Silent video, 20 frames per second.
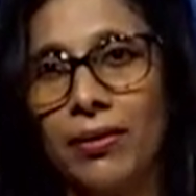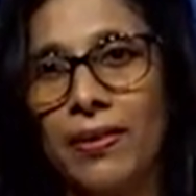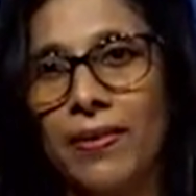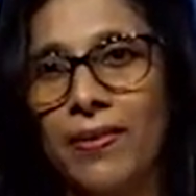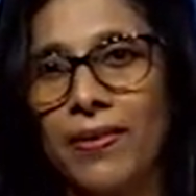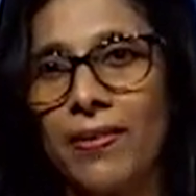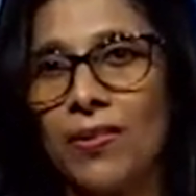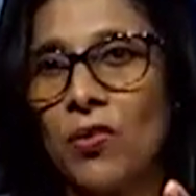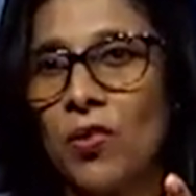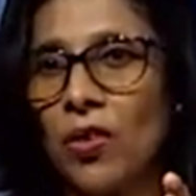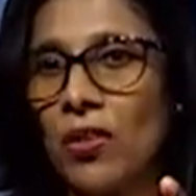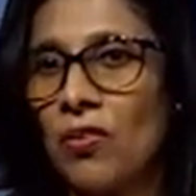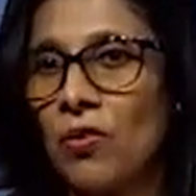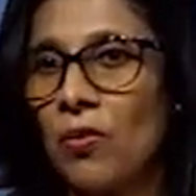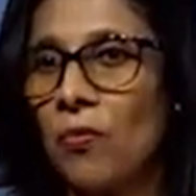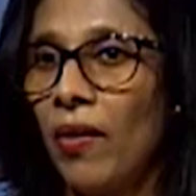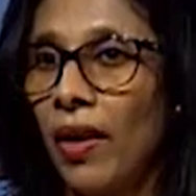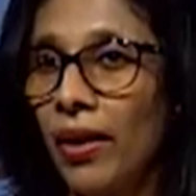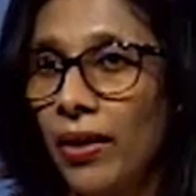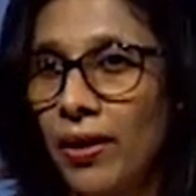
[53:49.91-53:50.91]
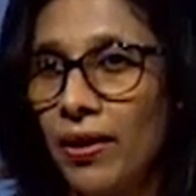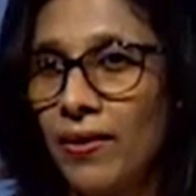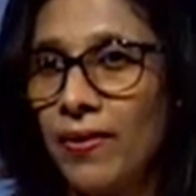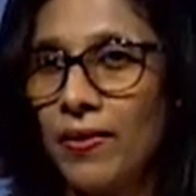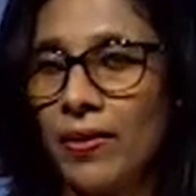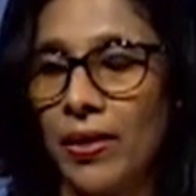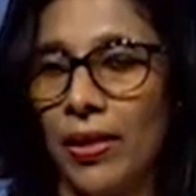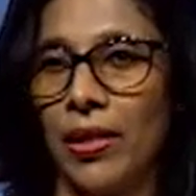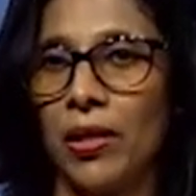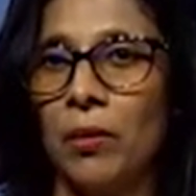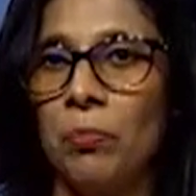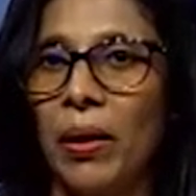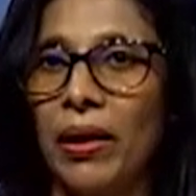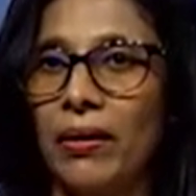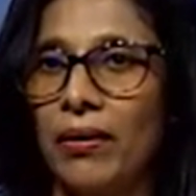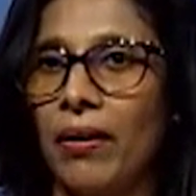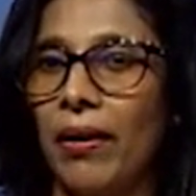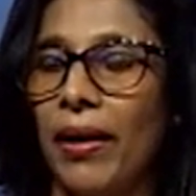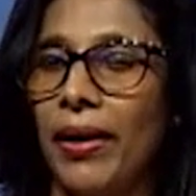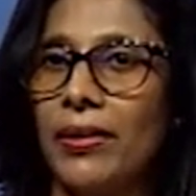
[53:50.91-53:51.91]
This is just one incident, but
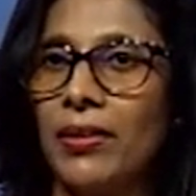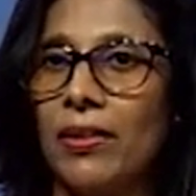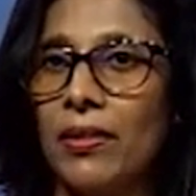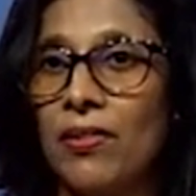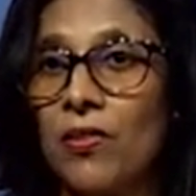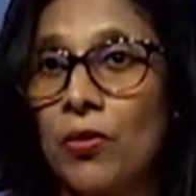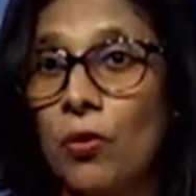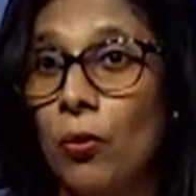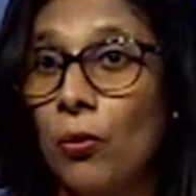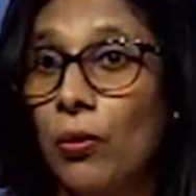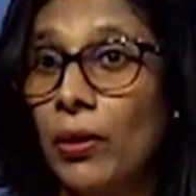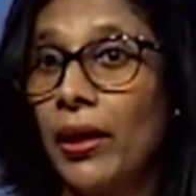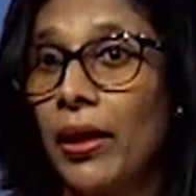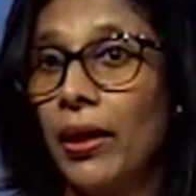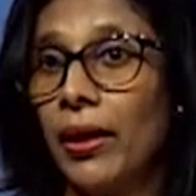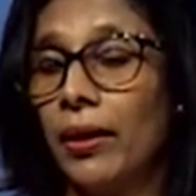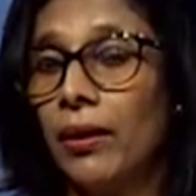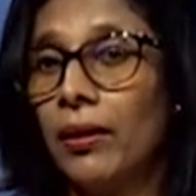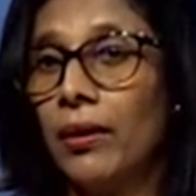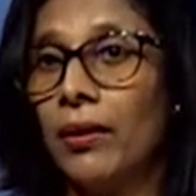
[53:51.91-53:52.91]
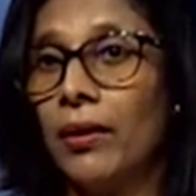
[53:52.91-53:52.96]
the writer is talking